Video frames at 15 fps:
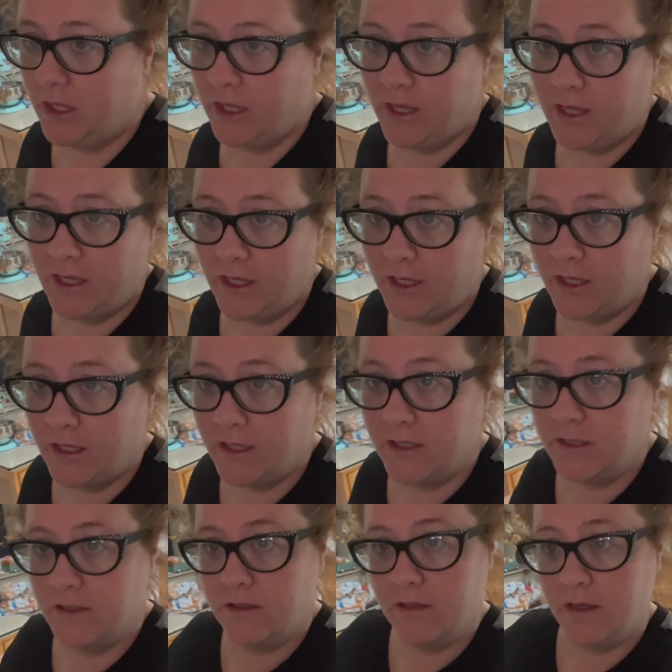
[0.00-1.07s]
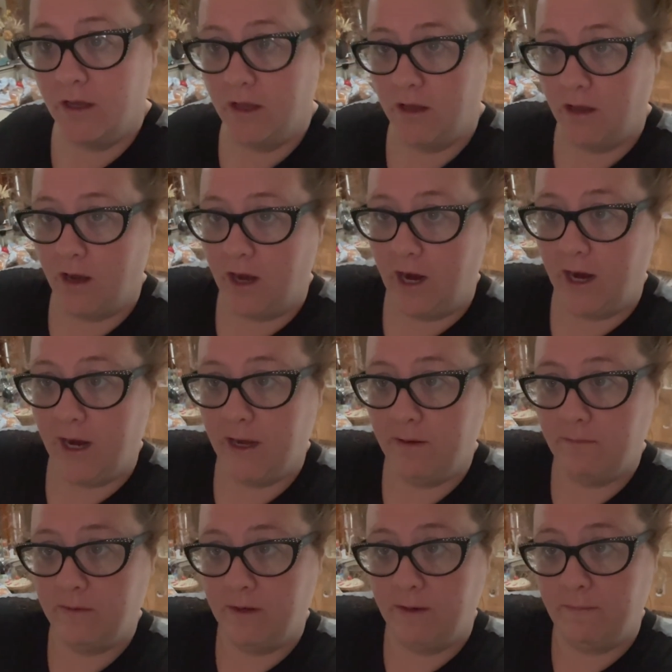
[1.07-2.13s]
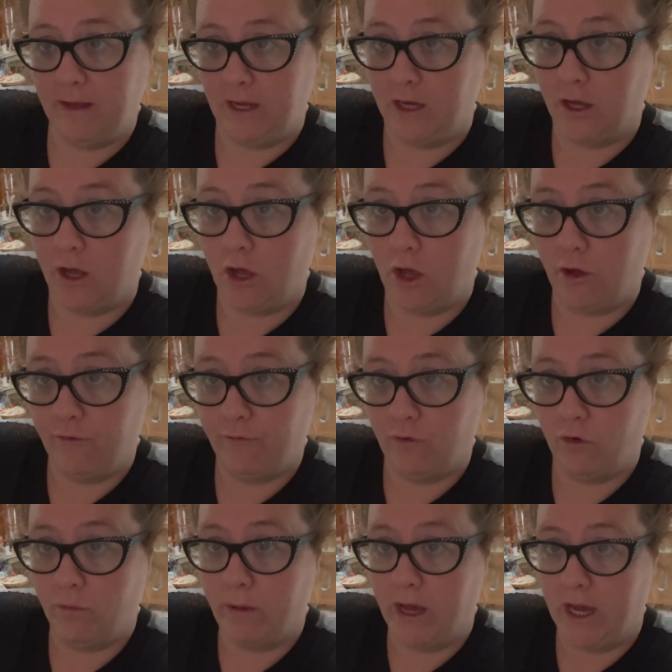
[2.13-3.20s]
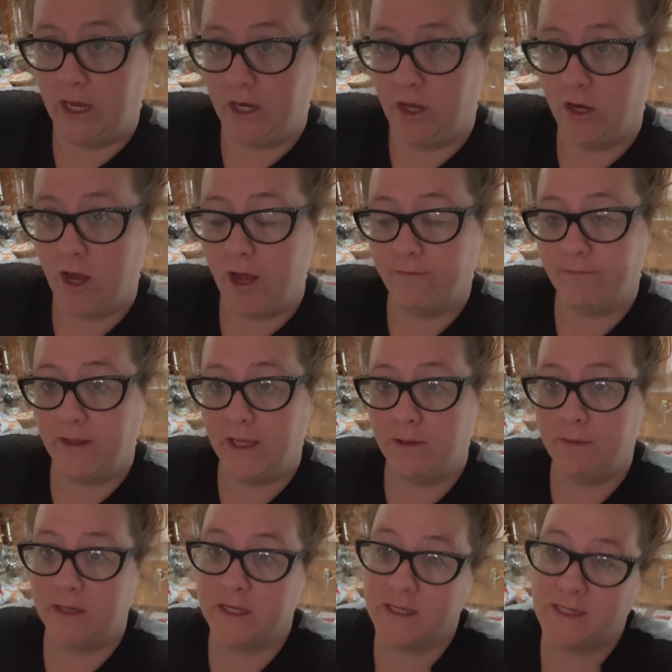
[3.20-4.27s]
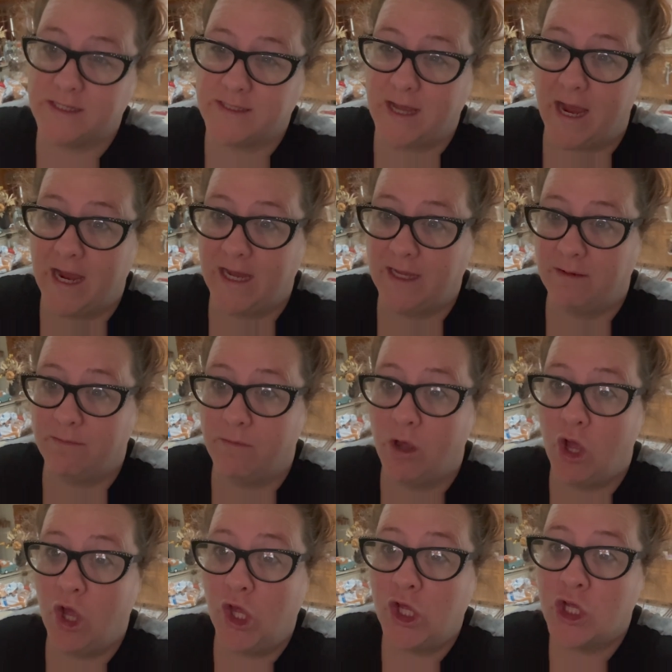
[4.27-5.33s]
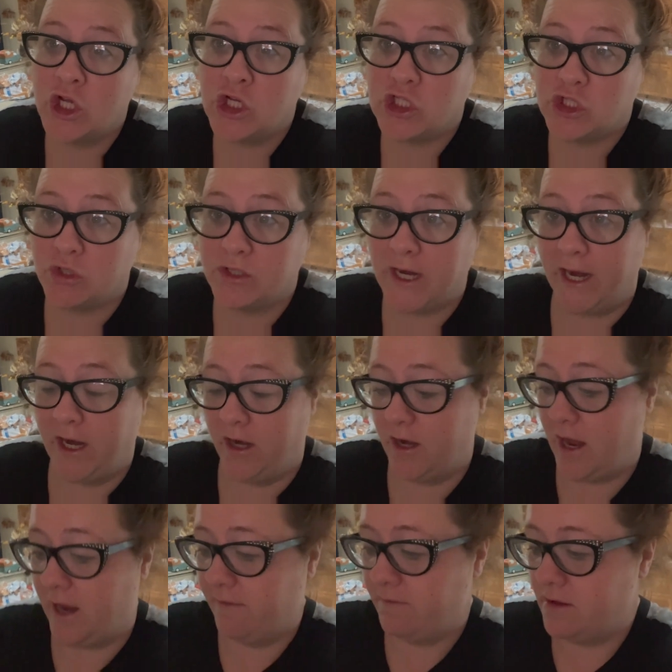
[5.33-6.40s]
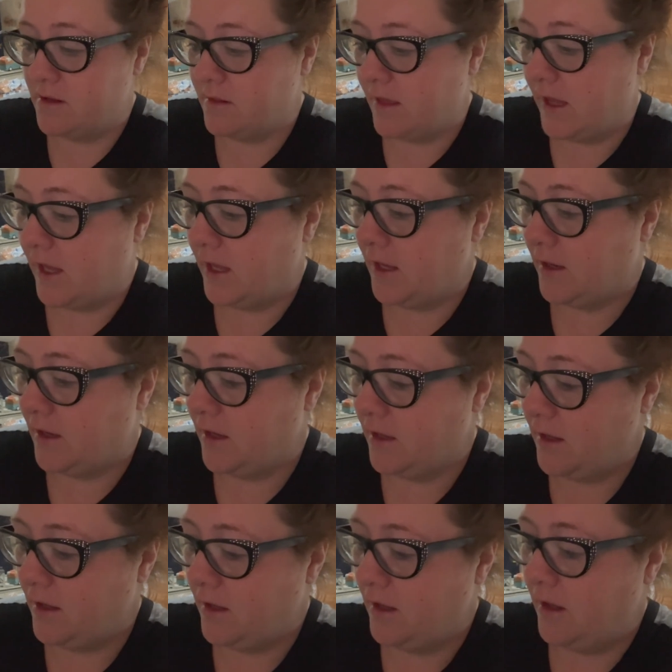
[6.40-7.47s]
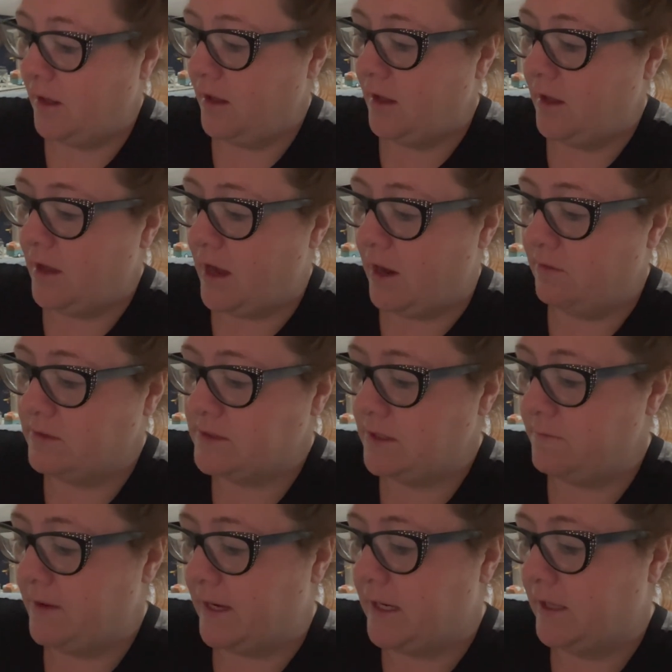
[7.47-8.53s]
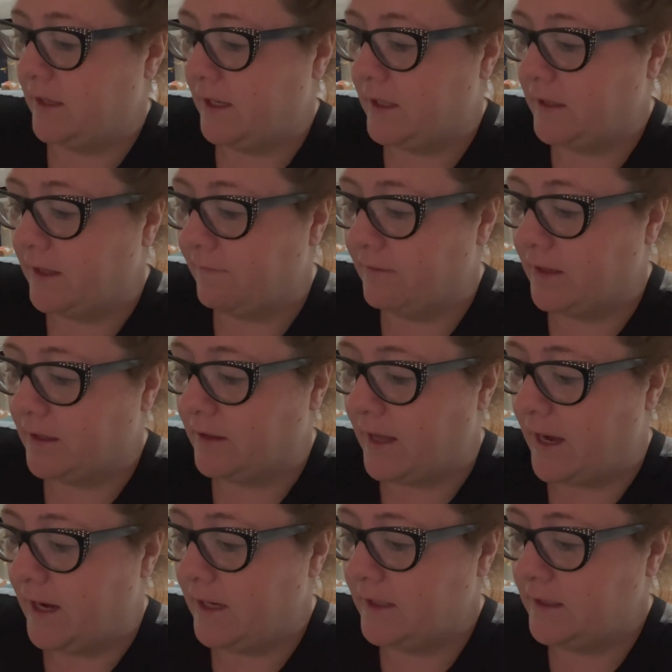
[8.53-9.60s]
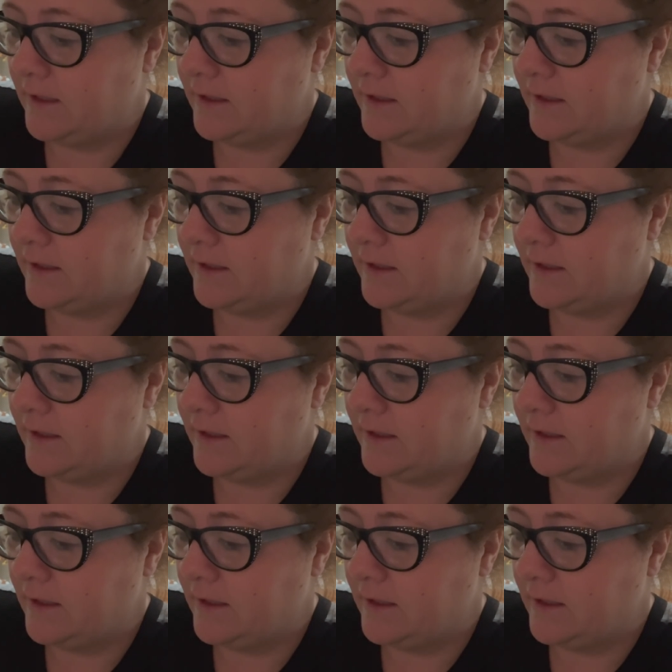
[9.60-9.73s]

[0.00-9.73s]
And I'm gonna make a full pot of coffee because I am so tired. I feel like I went to bed at like 11 o'clock